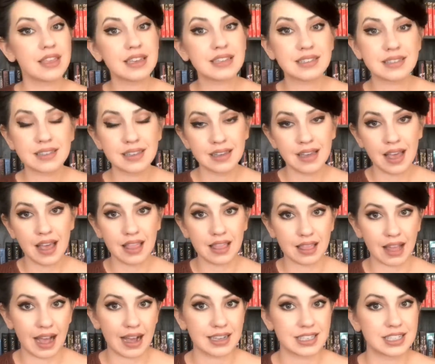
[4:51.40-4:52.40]
This
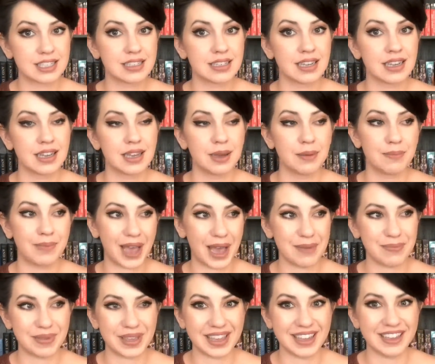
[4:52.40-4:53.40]
last
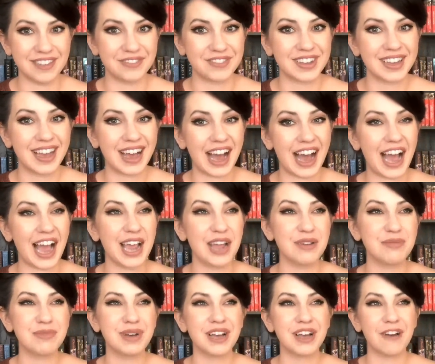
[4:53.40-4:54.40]
pet peeve, I
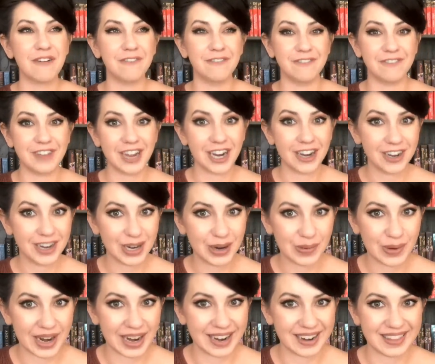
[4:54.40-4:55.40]
am very
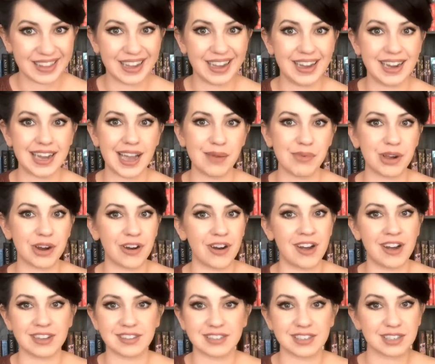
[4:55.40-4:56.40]
aware that I come
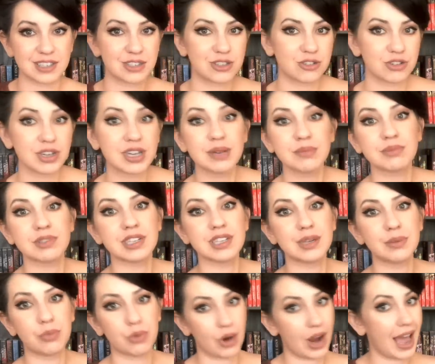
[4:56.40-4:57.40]
across
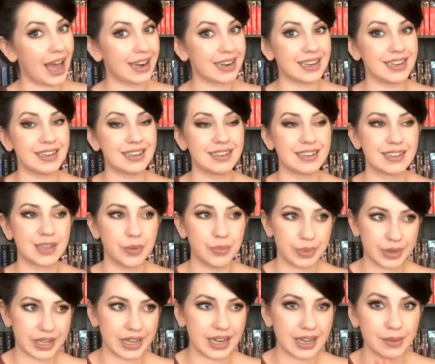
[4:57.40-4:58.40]
extremely bratty
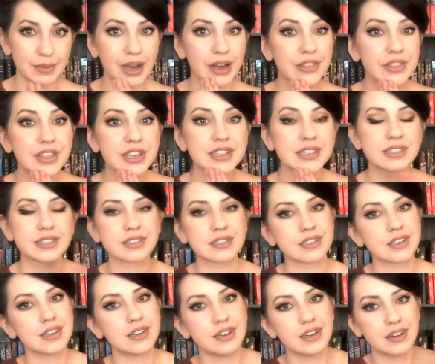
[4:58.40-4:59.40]
complaining about this
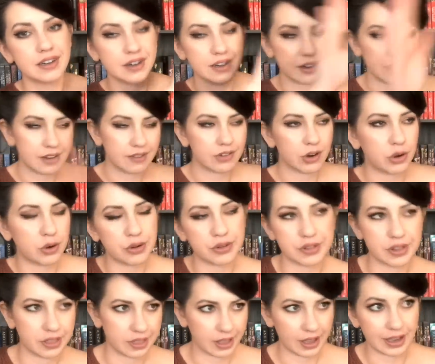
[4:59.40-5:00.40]
of all
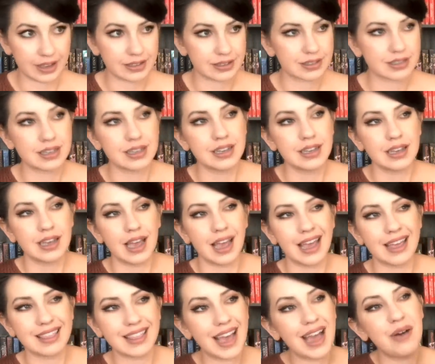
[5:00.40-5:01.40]
the things.
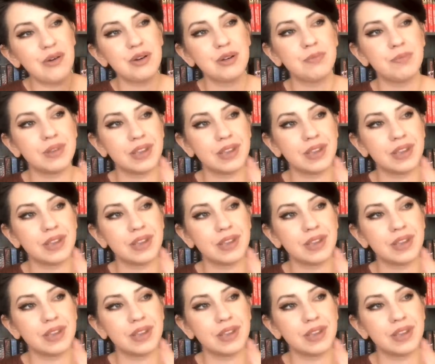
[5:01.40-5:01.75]
And that would